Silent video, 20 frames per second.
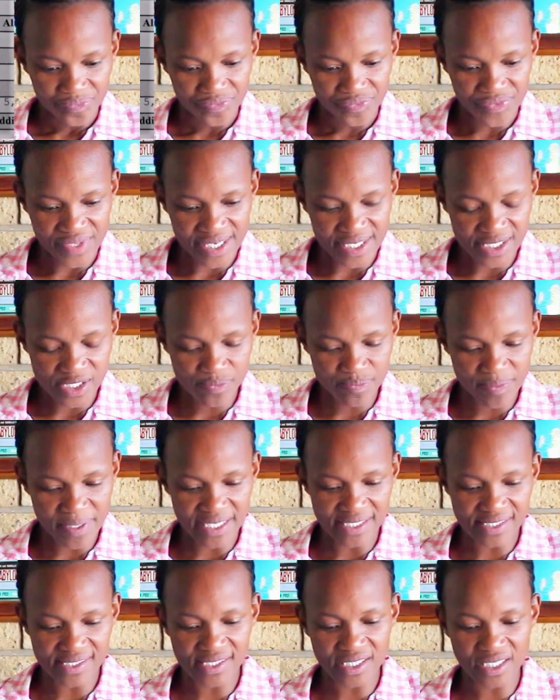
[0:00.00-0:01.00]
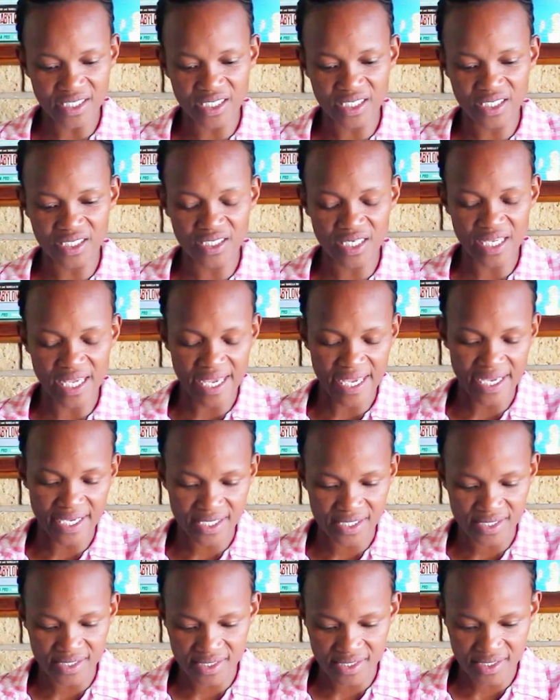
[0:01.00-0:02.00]
This person
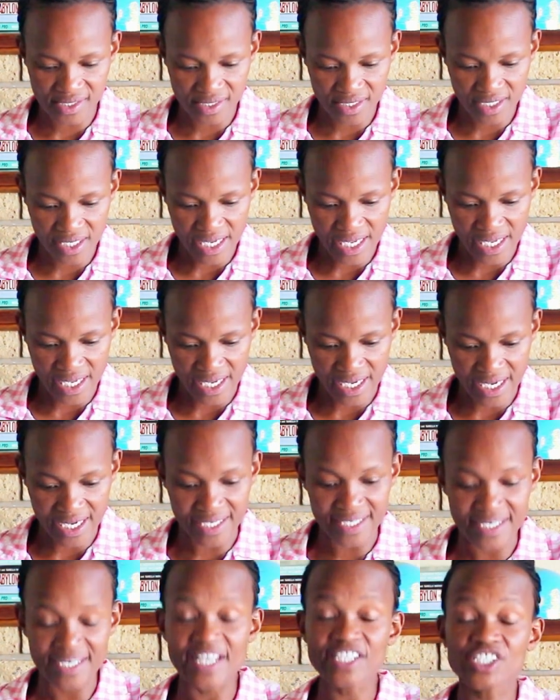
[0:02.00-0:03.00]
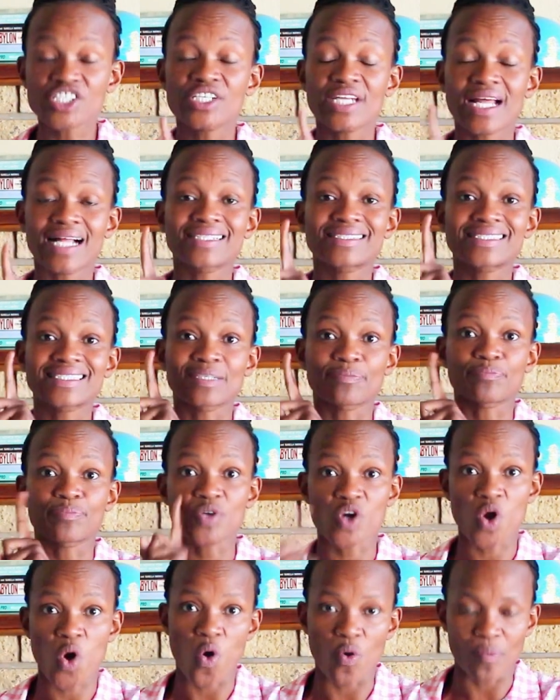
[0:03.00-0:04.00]
has a national
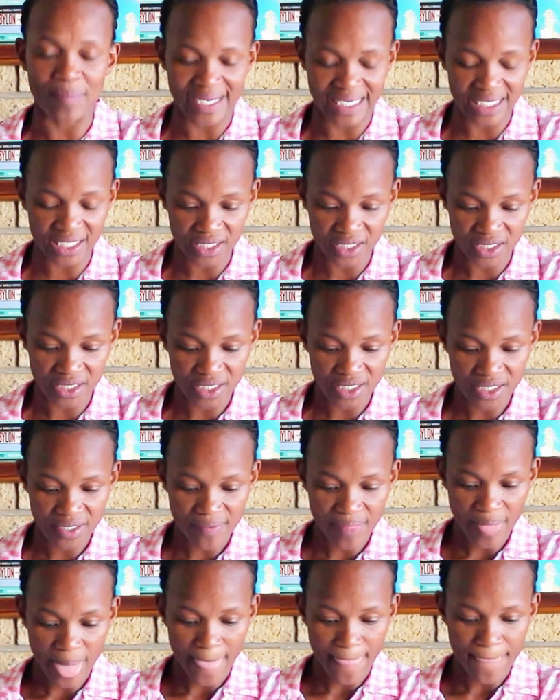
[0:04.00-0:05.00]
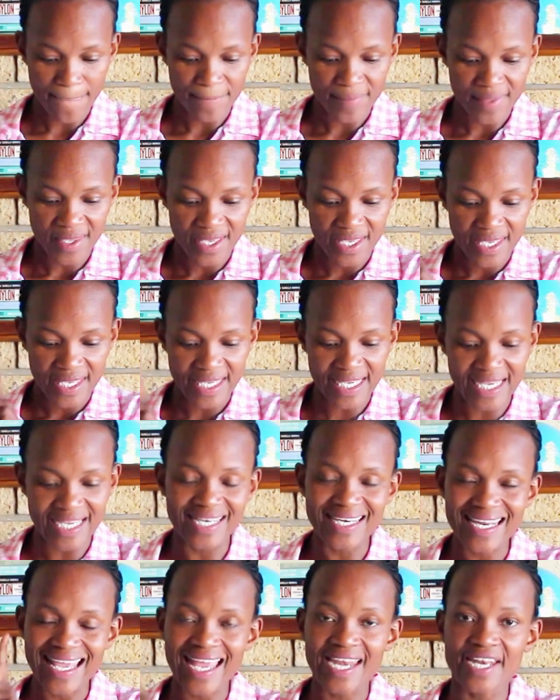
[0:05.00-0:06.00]
diploma
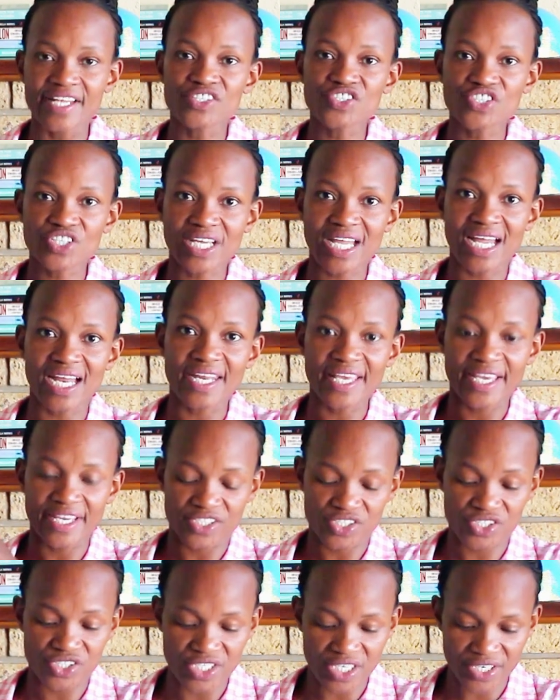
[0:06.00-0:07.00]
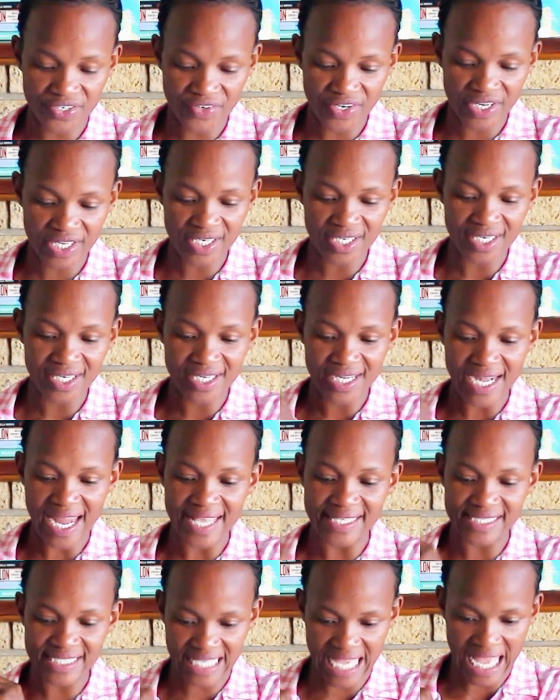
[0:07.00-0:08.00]
in electrical engineering,
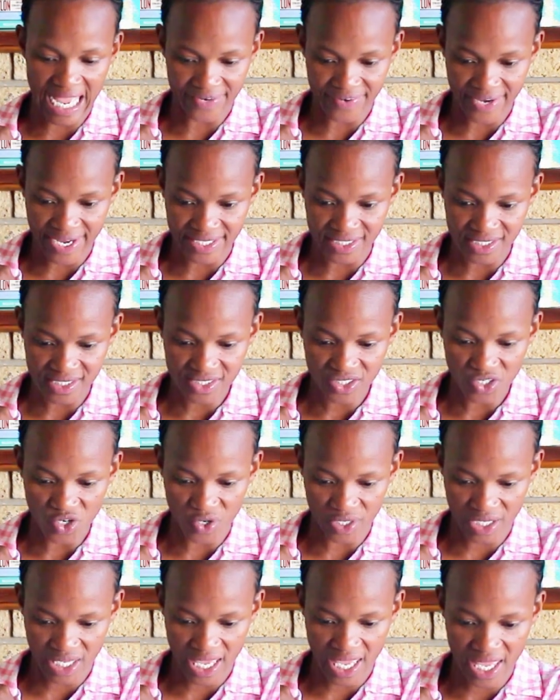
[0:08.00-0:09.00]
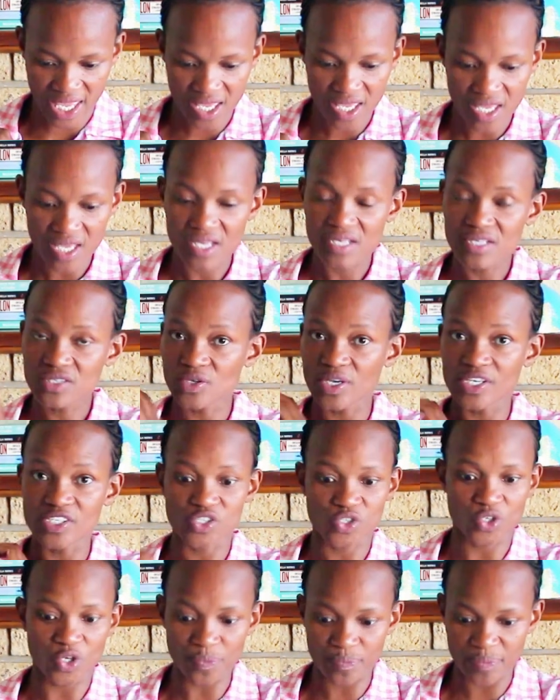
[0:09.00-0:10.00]
light current. Okay, so it's
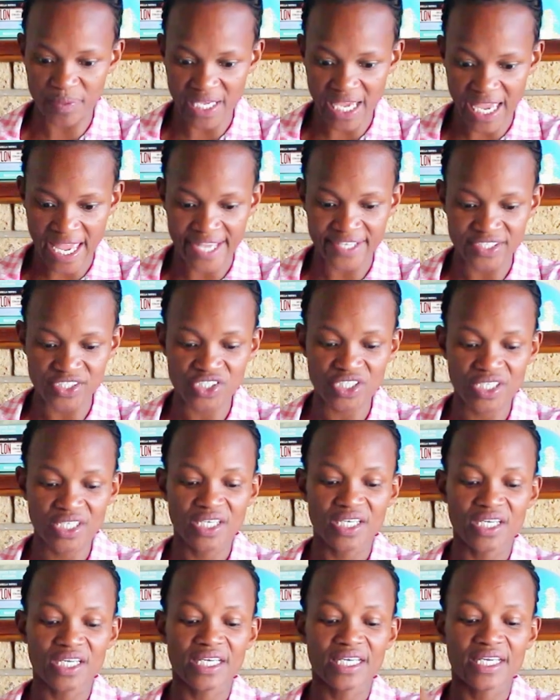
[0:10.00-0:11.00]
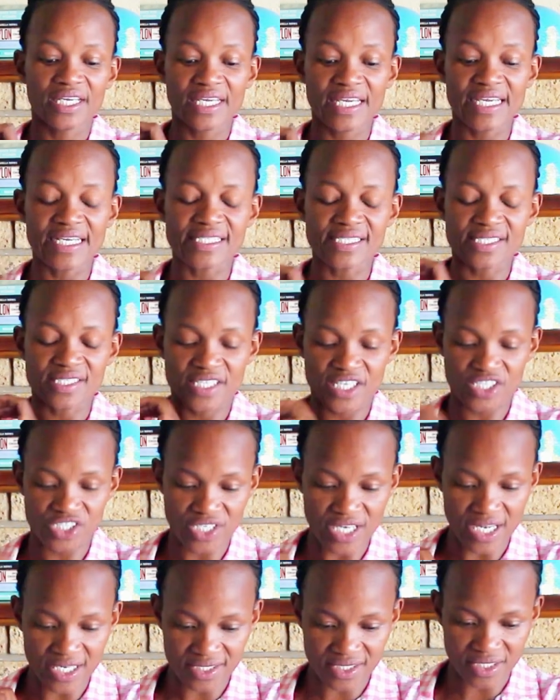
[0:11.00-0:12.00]
not BEng, it's
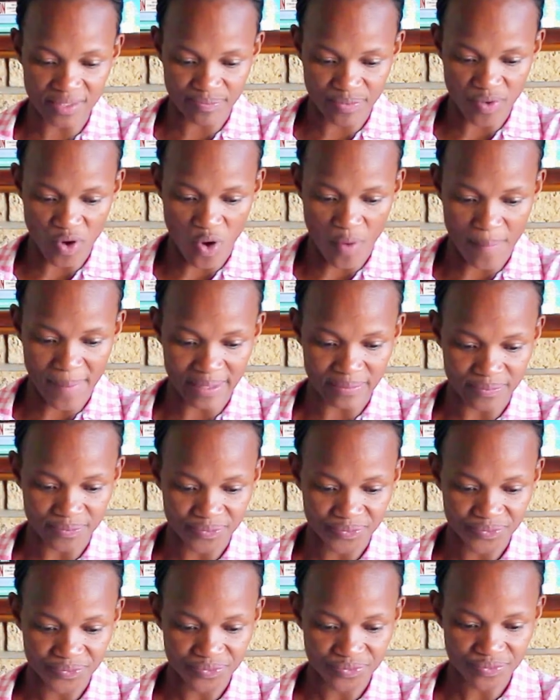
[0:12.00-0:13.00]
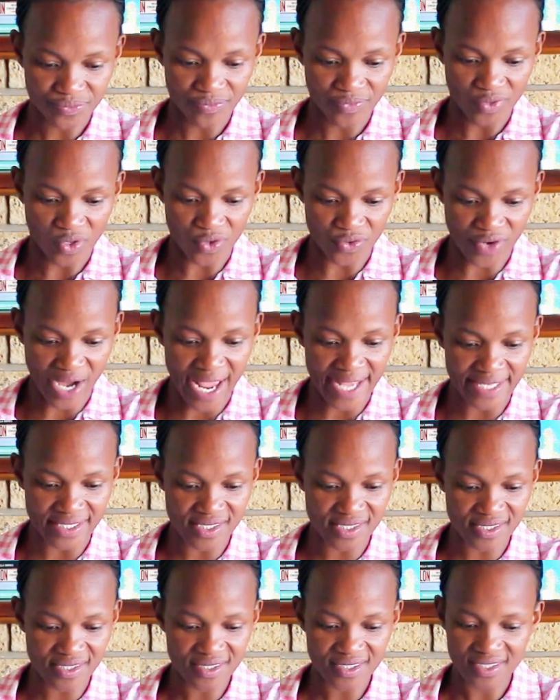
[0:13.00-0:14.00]
national diploma. All
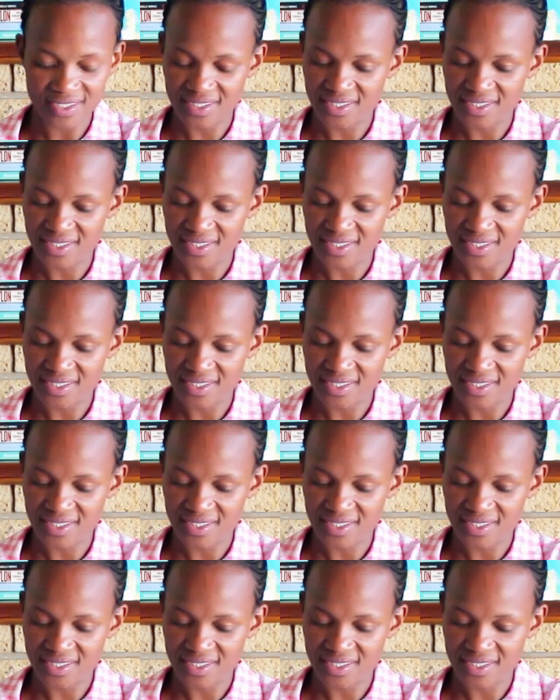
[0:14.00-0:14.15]
right.